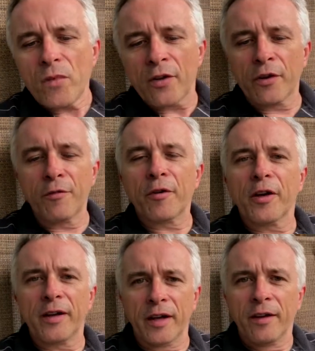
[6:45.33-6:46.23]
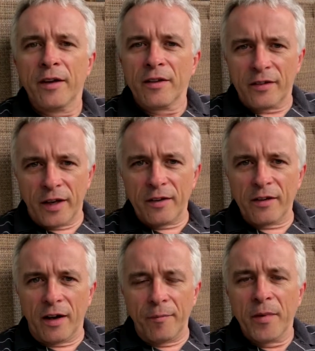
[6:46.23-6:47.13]
So Friday, set a
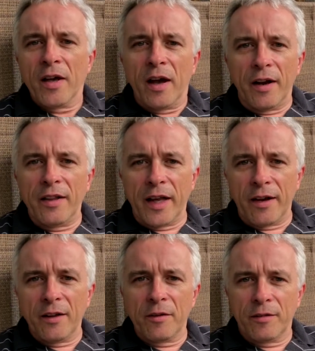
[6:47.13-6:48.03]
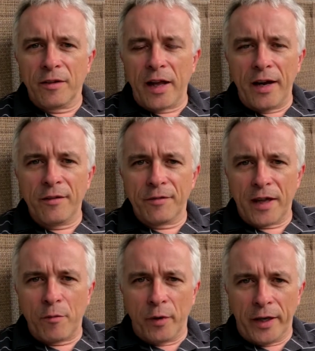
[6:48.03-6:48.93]
time, and at the end of
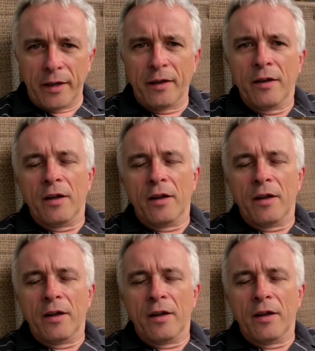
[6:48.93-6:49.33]
that week,